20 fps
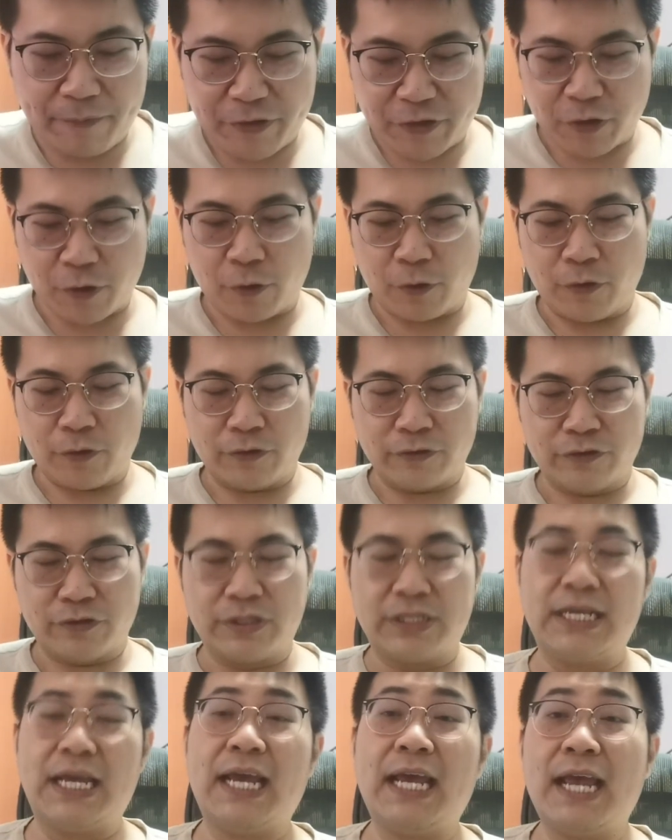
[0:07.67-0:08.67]
So
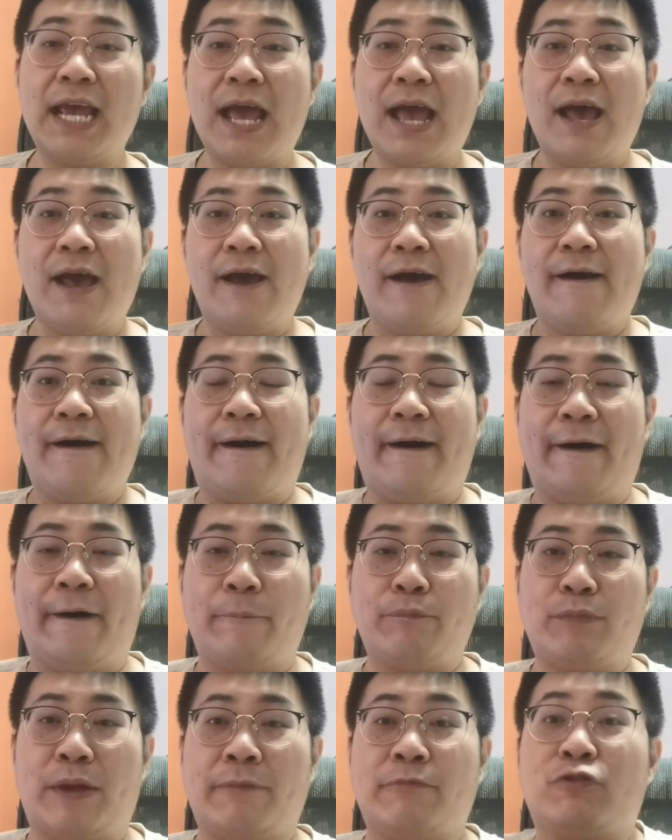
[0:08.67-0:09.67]
today
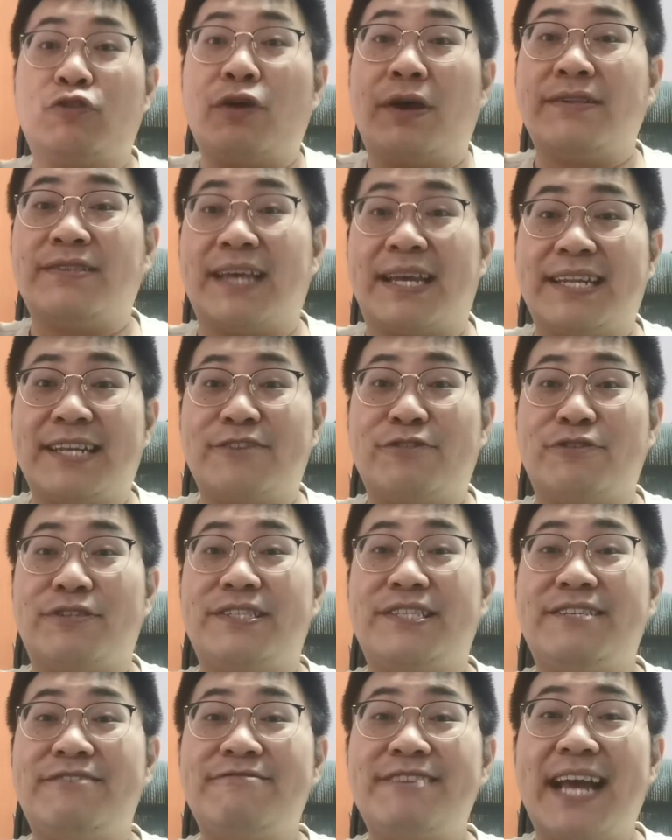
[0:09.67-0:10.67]
I'm so excited to
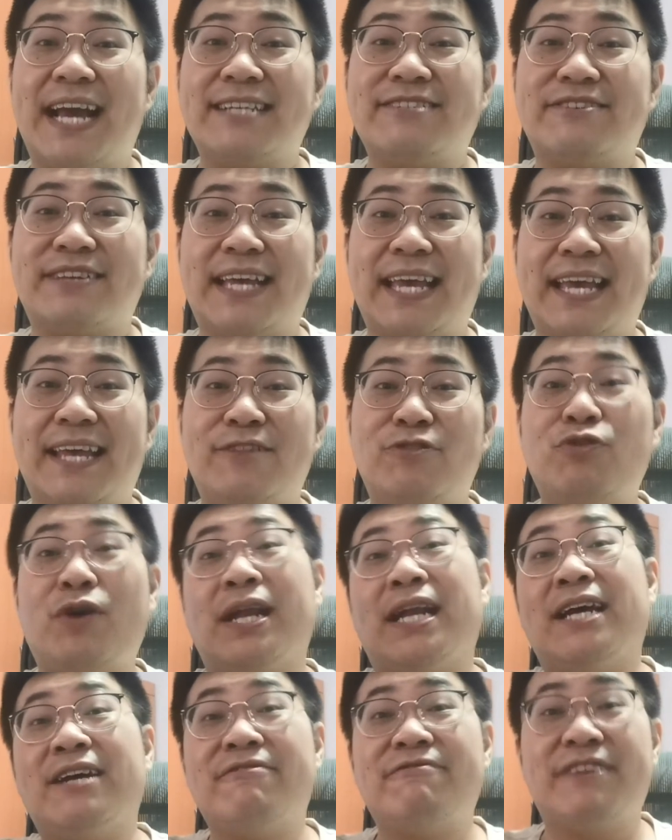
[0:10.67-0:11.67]
see you guys again, do
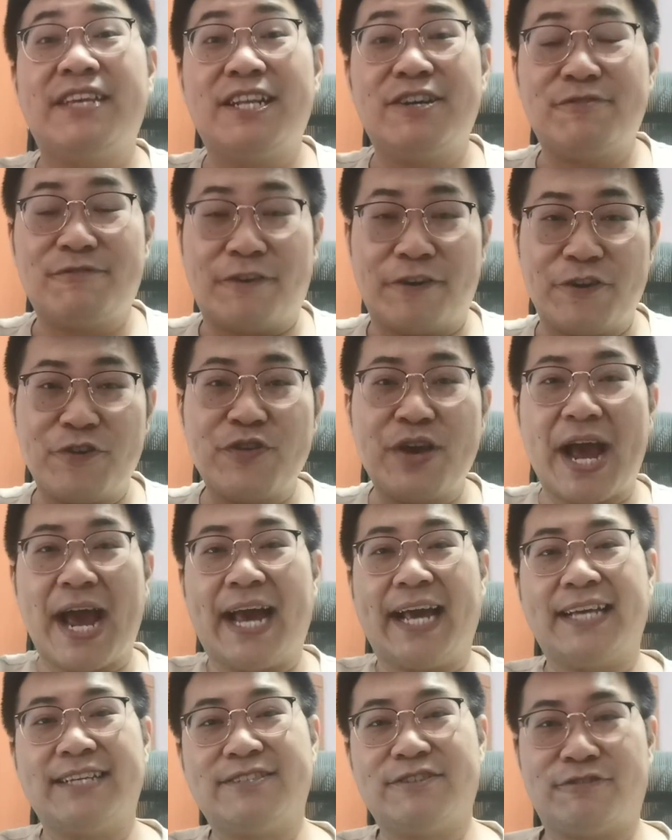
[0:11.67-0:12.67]
another video for you
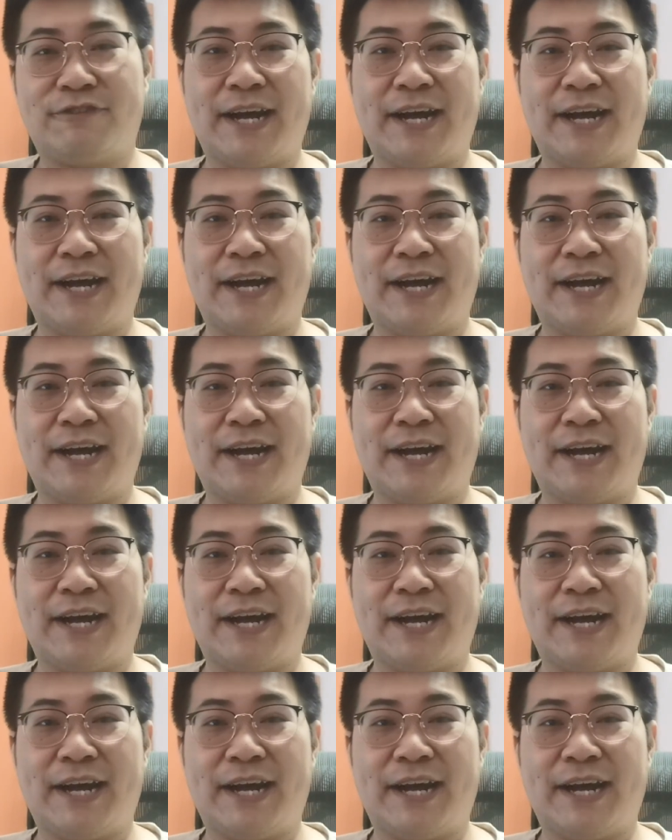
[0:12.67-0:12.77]
guys.